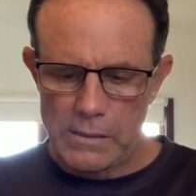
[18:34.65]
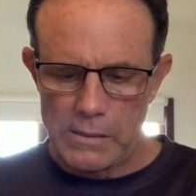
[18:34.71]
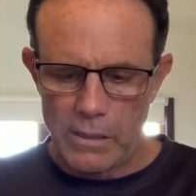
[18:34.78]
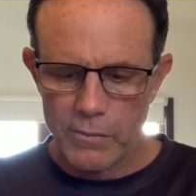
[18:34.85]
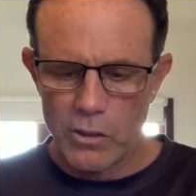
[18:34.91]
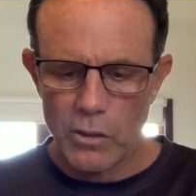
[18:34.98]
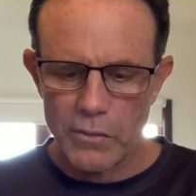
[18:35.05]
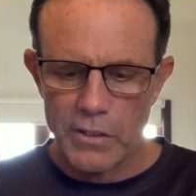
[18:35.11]

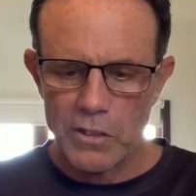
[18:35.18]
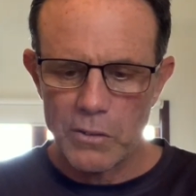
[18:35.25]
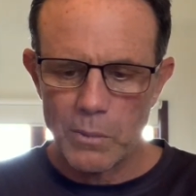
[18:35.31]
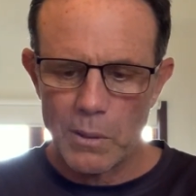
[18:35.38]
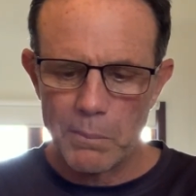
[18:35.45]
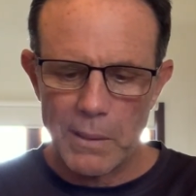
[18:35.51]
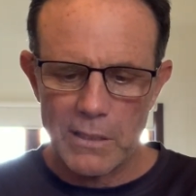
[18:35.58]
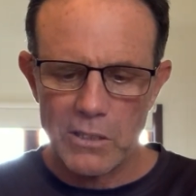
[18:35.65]
I've got this
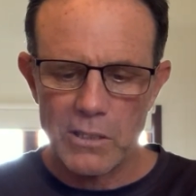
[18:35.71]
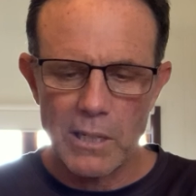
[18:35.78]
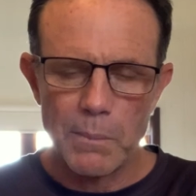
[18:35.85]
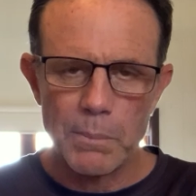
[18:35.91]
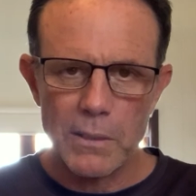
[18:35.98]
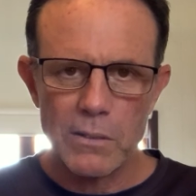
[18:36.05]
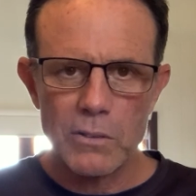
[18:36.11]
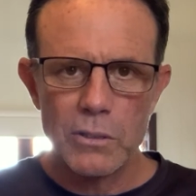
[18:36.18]
one matched
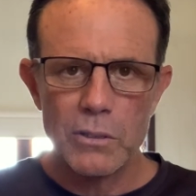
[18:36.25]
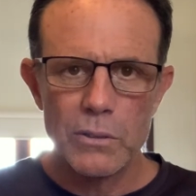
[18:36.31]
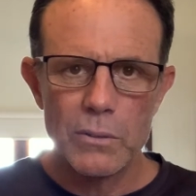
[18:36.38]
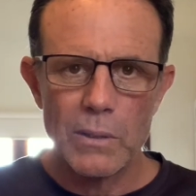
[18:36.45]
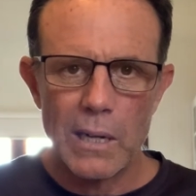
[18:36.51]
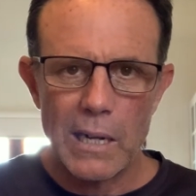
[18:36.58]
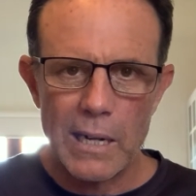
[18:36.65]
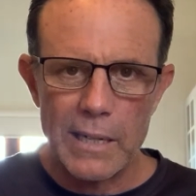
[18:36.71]
up to
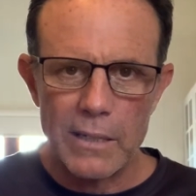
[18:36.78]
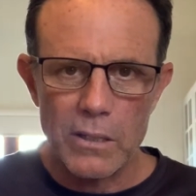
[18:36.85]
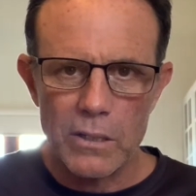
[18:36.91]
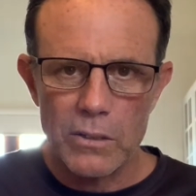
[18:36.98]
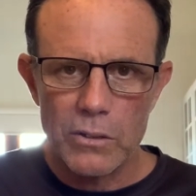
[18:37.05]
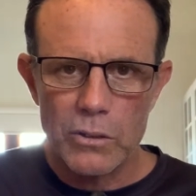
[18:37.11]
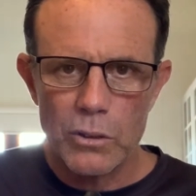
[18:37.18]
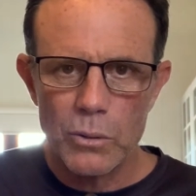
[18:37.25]
a
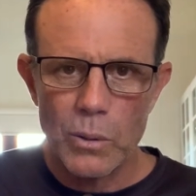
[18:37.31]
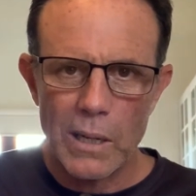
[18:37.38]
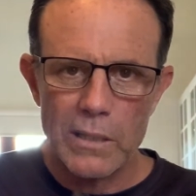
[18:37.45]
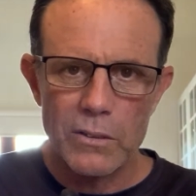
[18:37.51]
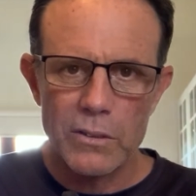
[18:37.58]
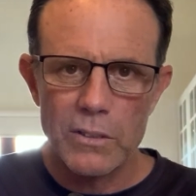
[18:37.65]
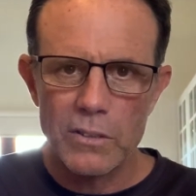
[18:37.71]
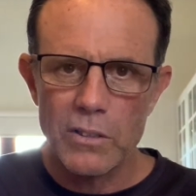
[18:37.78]

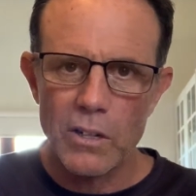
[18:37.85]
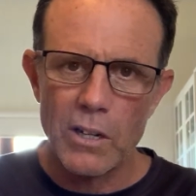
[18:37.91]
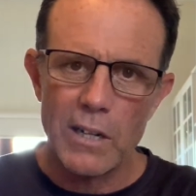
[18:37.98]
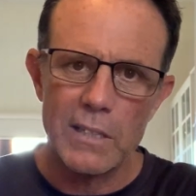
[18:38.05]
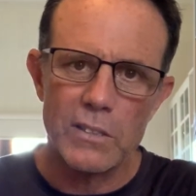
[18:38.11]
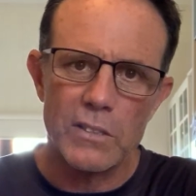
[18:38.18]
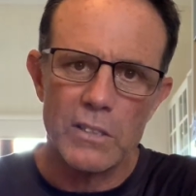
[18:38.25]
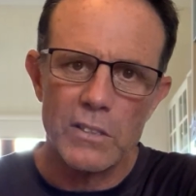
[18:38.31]
200
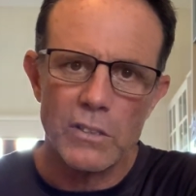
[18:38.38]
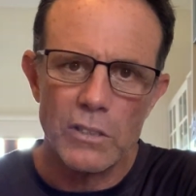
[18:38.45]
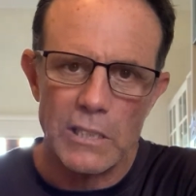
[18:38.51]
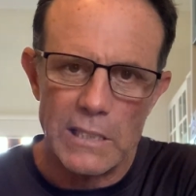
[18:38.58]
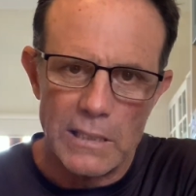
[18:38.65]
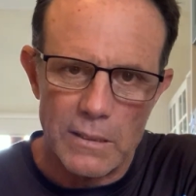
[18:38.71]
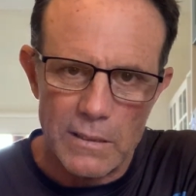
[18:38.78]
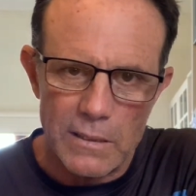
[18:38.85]
size
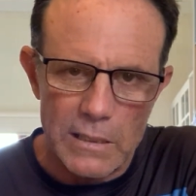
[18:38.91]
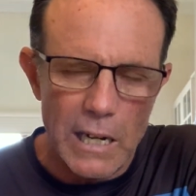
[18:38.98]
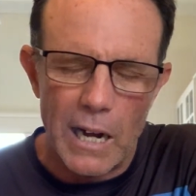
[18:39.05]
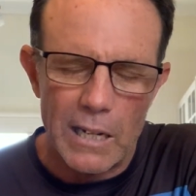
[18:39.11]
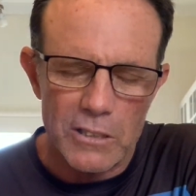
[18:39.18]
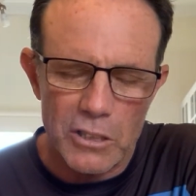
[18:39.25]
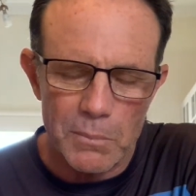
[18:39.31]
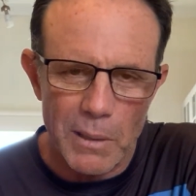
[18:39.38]

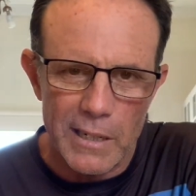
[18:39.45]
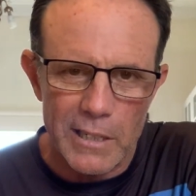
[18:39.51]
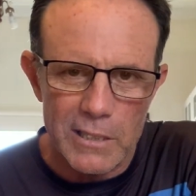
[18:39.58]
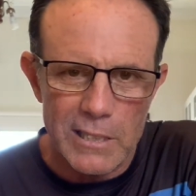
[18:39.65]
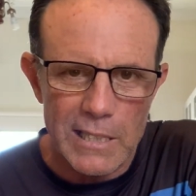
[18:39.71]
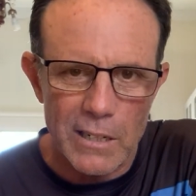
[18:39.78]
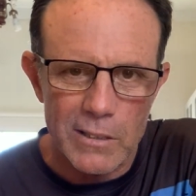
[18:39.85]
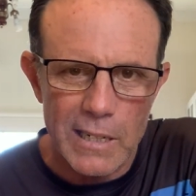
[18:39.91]

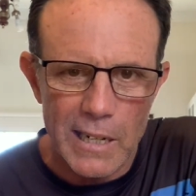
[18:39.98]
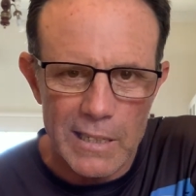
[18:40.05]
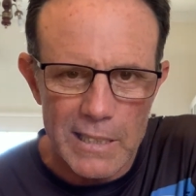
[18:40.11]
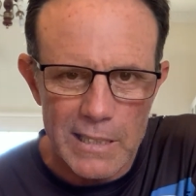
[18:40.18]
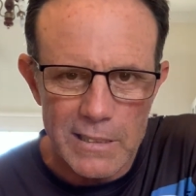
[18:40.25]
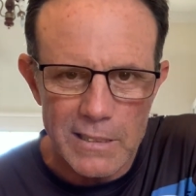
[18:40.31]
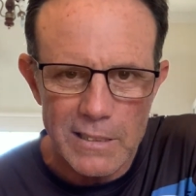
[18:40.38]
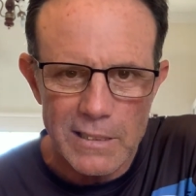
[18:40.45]
Shimano
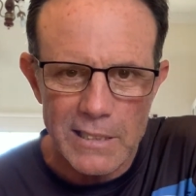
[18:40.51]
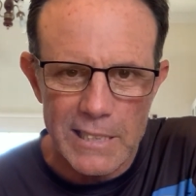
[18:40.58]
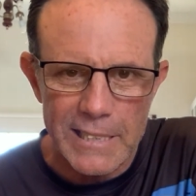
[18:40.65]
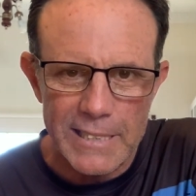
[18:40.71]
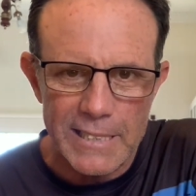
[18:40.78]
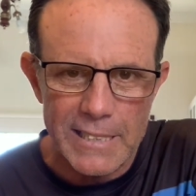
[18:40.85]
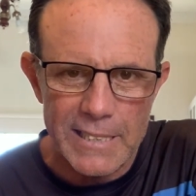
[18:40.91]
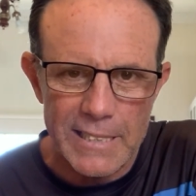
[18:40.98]
Calcutta
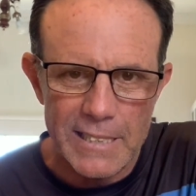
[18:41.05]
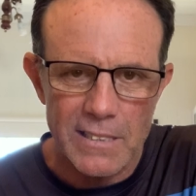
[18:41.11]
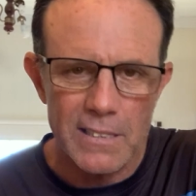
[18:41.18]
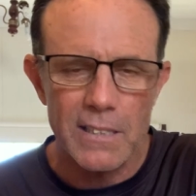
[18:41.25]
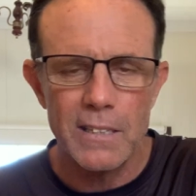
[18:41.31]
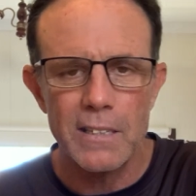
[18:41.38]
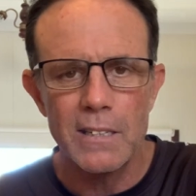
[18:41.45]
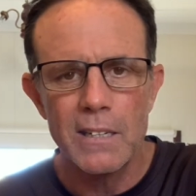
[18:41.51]

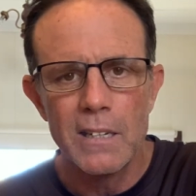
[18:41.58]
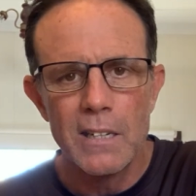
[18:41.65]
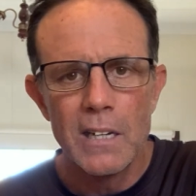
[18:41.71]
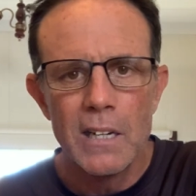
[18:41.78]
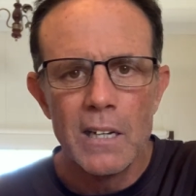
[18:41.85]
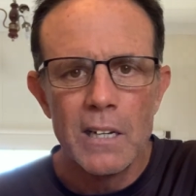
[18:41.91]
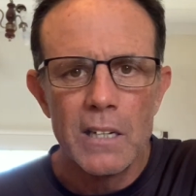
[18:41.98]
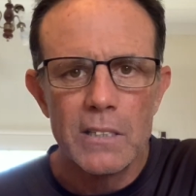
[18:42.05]
TDC
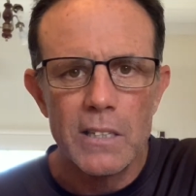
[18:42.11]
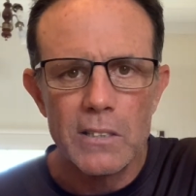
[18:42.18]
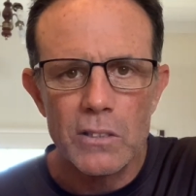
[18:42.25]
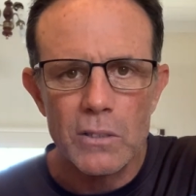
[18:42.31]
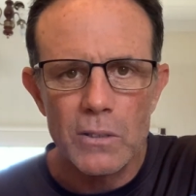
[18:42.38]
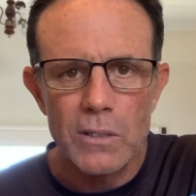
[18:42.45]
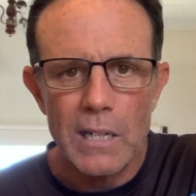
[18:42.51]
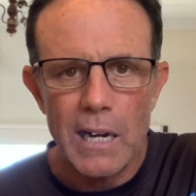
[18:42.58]

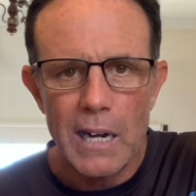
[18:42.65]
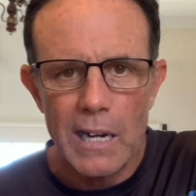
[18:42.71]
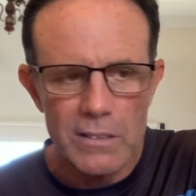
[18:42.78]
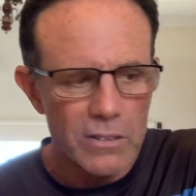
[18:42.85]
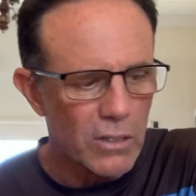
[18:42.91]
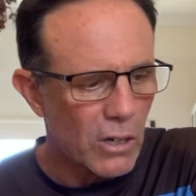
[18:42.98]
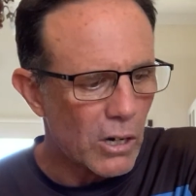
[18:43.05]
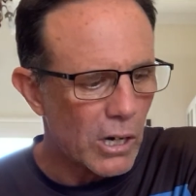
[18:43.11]
digital
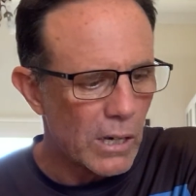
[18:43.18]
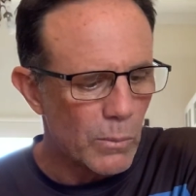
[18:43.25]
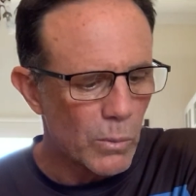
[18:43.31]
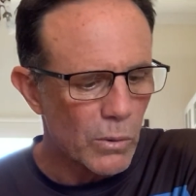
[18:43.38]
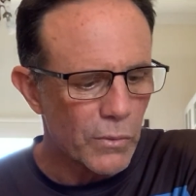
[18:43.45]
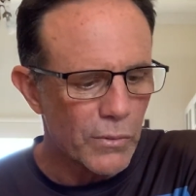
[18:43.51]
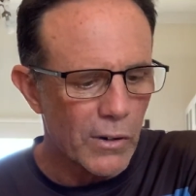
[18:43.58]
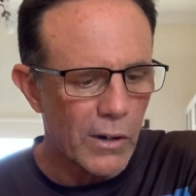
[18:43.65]
cast. I
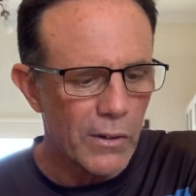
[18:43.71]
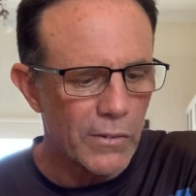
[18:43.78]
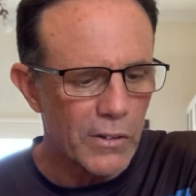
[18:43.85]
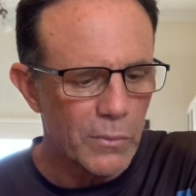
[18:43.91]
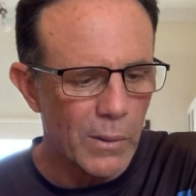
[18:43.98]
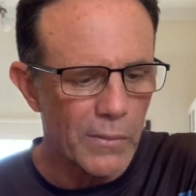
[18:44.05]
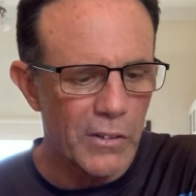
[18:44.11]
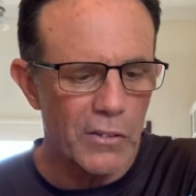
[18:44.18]
will throw
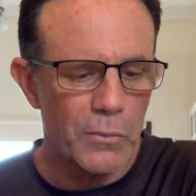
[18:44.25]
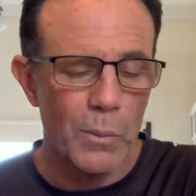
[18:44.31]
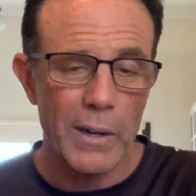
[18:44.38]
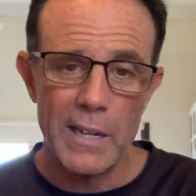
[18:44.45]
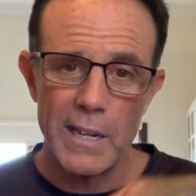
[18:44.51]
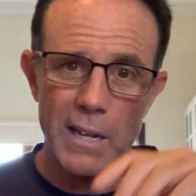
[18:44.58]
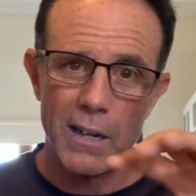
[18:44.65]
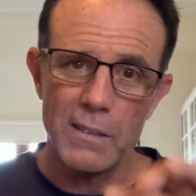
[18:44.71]
this one. This one
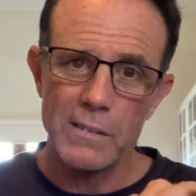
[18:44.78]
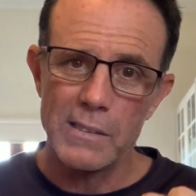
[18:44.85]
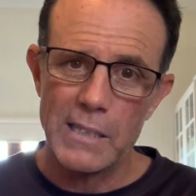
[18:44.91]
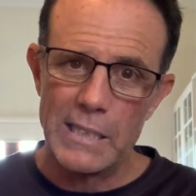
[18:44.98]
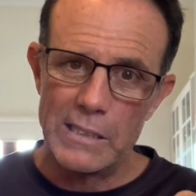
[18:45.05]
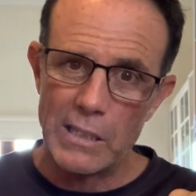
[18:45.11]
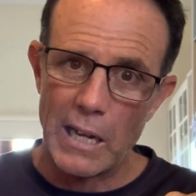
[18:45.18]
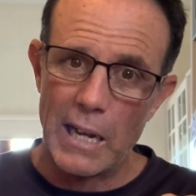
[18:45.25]
here
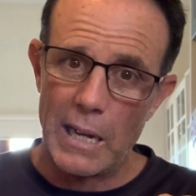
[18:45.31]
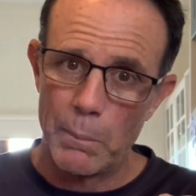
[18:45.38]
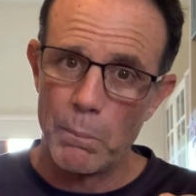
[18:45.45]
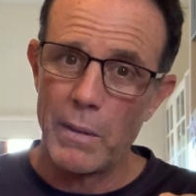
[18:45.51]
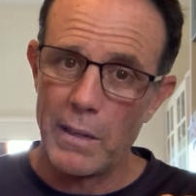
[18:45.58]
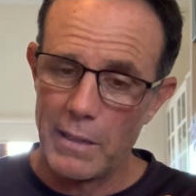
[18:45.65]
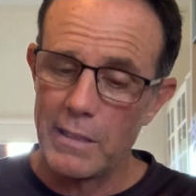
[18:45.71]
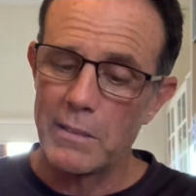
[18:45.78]
is
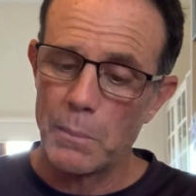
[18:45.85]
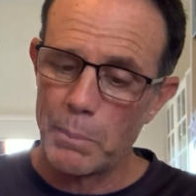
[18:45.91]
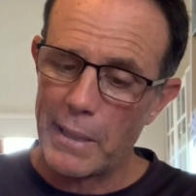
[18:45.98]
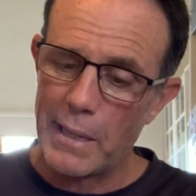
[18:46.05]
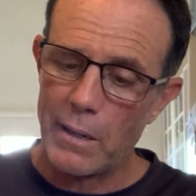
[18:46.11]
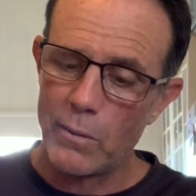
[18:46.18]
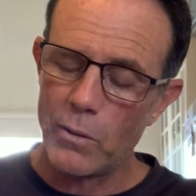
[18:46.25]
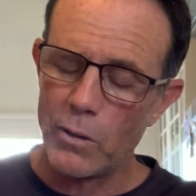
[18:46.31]
it's a
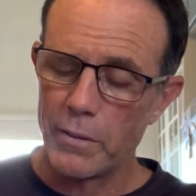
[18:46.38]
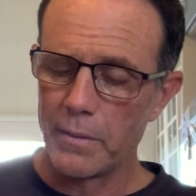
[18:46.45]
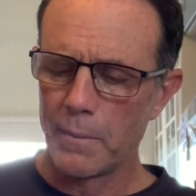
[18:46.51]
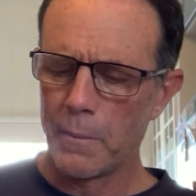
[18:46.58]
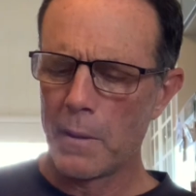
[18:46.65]
power rod.